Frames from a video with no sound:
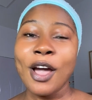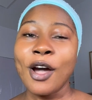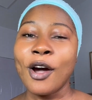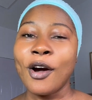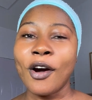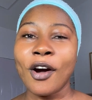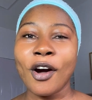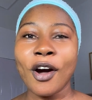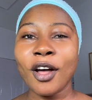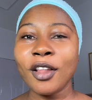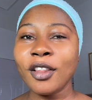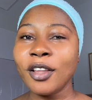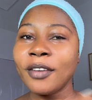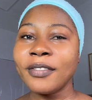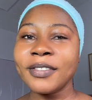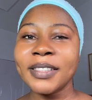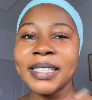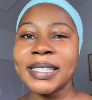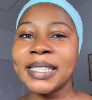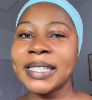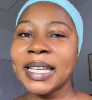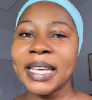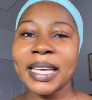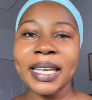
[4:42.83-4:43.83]
all of
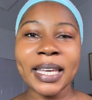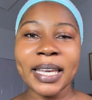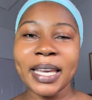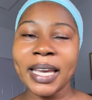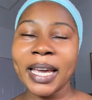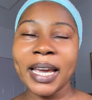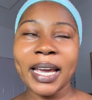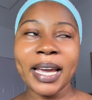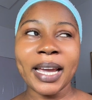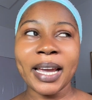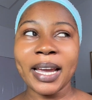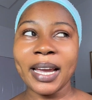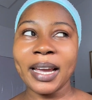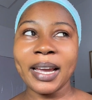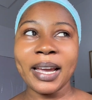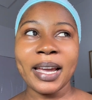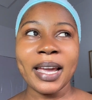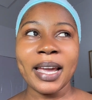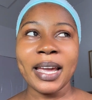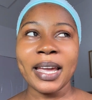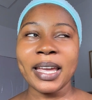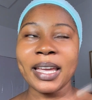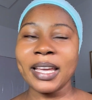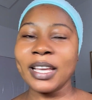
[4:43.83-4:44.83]
this skincare
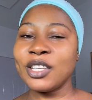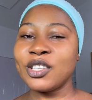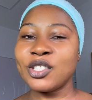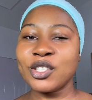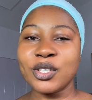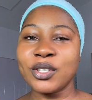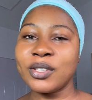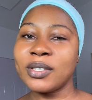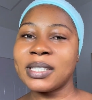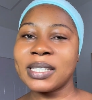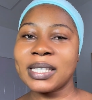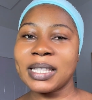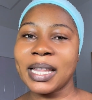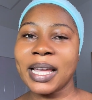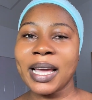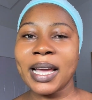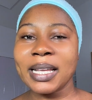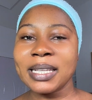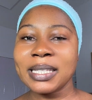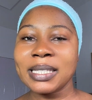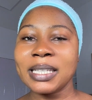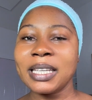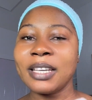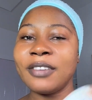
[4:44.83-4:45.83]
is
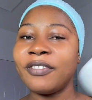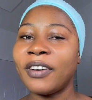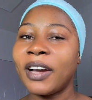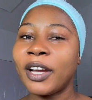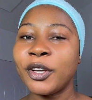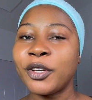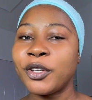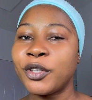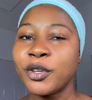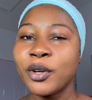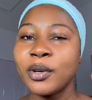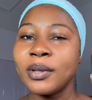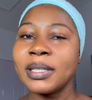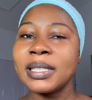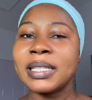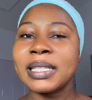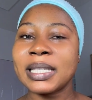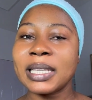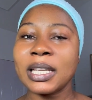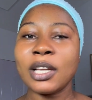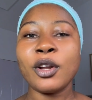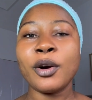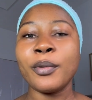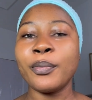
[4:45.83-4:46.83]
useless if I don't
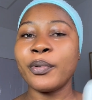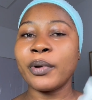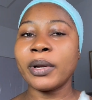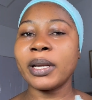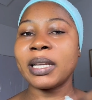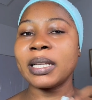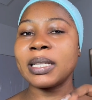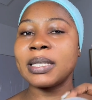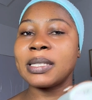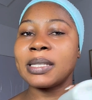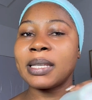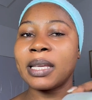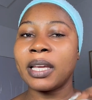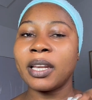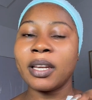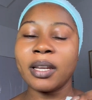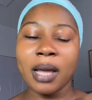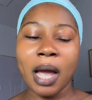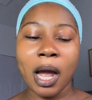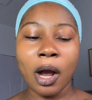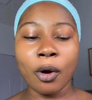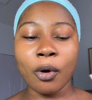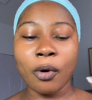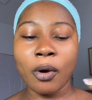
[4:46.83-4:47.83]
seal up with this Skin
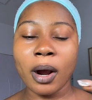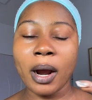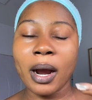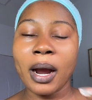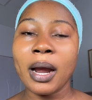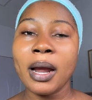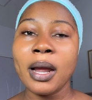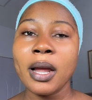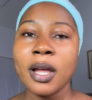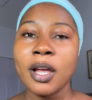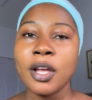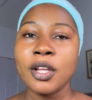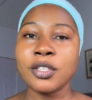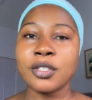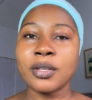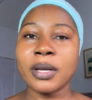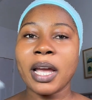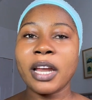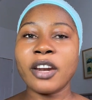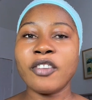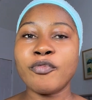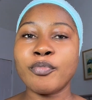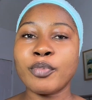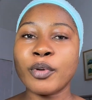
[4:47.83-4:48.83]
Aqua to
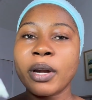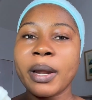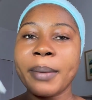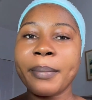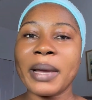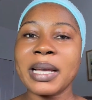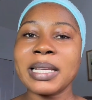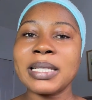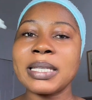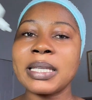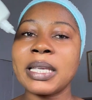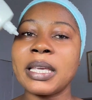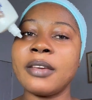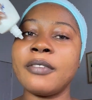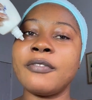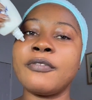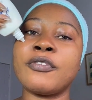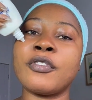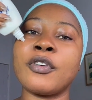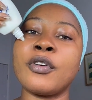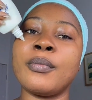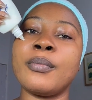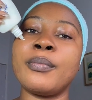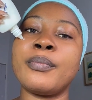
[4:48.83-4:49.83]
kind of protect my skin
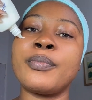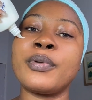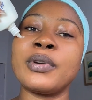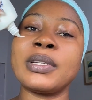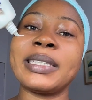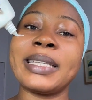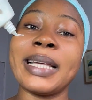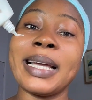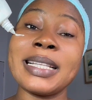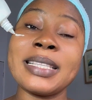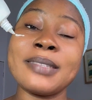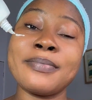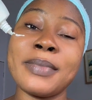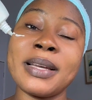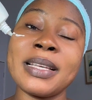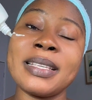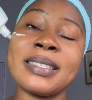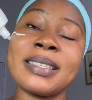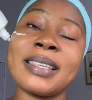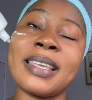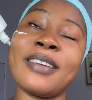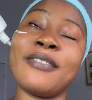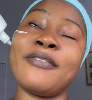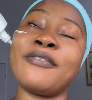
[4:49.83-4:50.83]

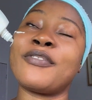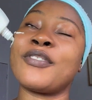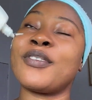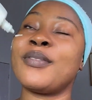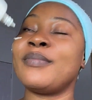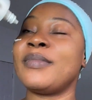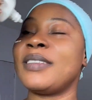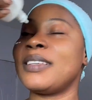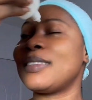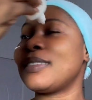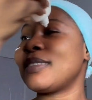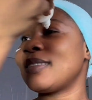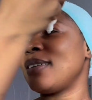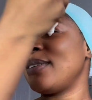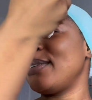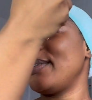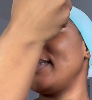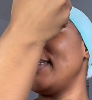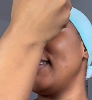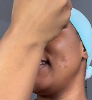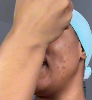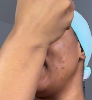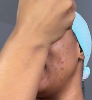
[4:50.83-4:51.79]
from the sun.